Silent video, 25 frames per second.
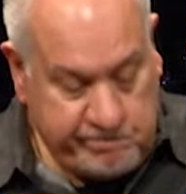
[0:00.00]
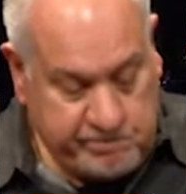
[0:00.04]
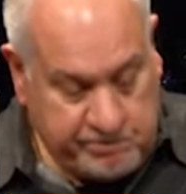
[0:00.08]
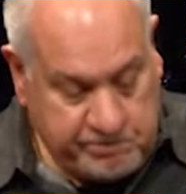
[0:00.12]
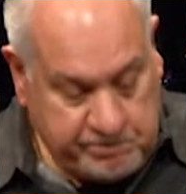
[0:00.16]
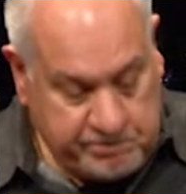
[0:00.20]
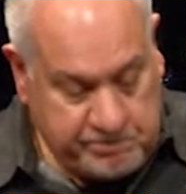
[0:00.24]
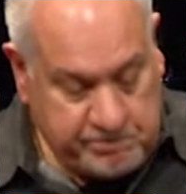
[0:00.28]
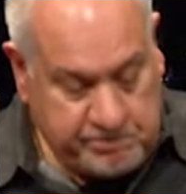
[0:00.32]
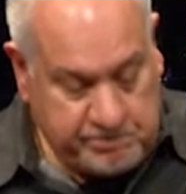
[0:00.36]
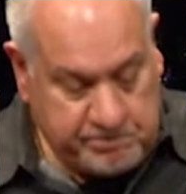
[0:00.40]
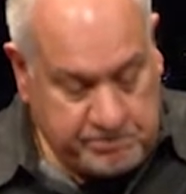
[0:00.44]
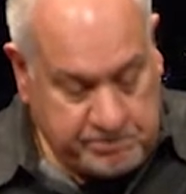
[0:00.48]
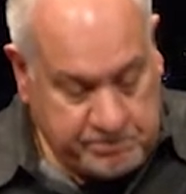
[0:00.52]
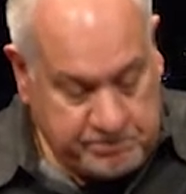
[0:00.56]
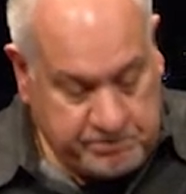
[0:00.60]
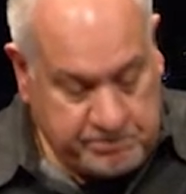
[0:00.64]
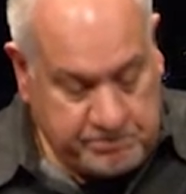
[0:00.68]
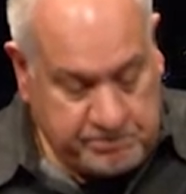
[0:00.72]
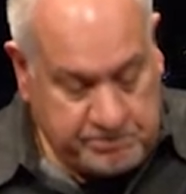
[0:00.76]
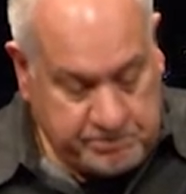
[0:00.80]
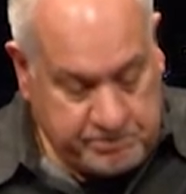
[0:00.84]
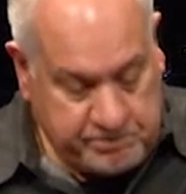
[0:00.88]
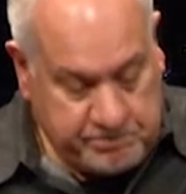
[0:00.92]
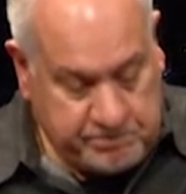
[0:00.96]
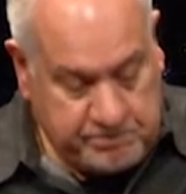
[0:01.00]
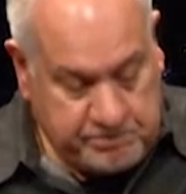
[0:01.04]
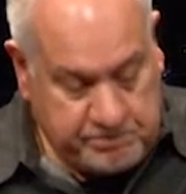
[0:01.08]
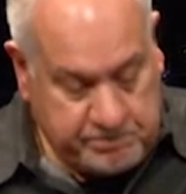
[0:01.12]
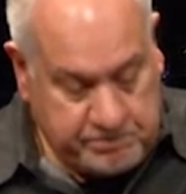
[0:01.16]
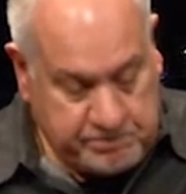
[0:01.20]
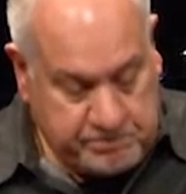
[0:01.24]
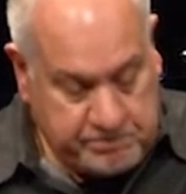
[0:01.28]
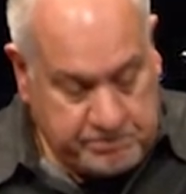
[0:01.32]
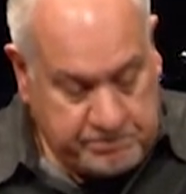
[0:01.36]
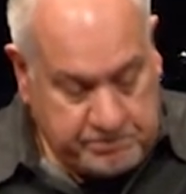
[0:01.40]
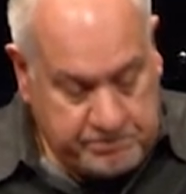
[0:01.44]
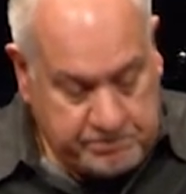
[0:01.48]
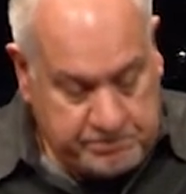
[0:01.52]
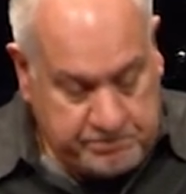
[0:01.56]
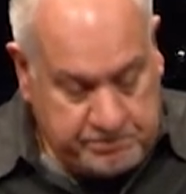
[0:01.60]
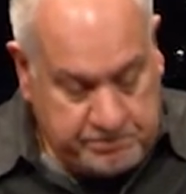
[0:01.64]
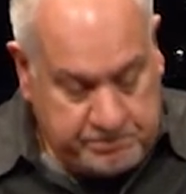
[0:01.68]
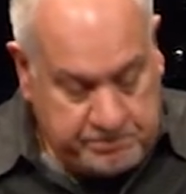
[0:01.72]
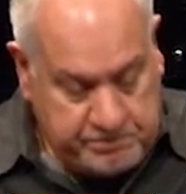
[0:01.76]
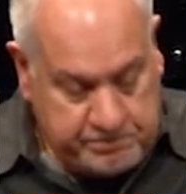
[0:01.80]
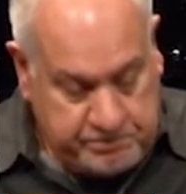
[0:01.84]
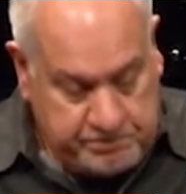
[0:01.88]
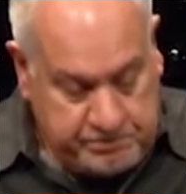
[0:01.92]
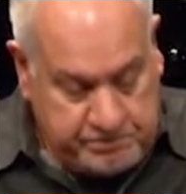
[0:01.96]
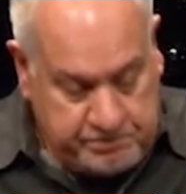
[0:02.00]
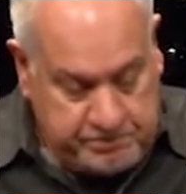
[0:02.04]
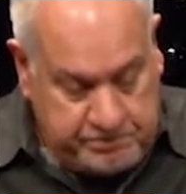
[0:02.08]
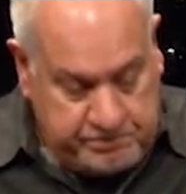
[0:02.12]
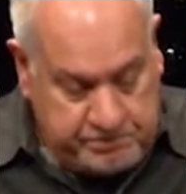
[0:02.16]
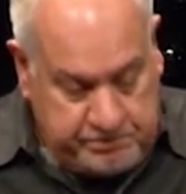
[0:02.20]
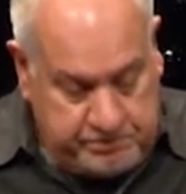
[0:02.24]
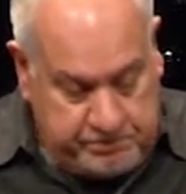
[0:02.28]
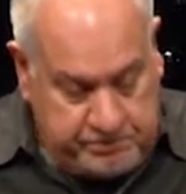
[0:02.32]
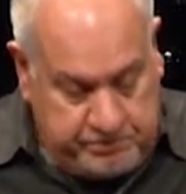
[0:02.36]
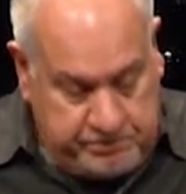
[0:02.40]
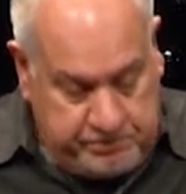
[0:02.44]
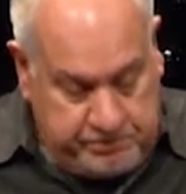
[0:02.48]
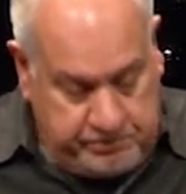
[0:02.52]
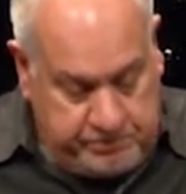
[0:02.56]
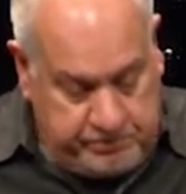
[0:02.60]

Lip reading: (silence)